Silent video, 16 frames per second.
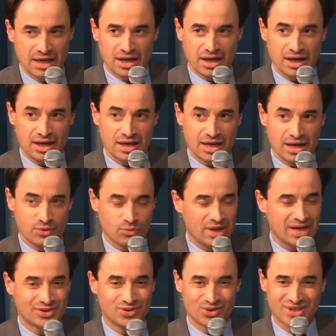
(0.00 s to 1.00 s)
and we
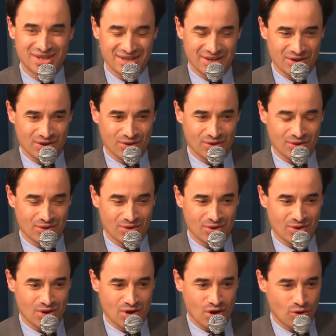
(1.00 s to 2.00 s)
are talking
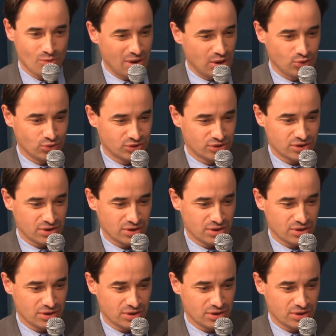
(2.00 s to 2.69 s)
about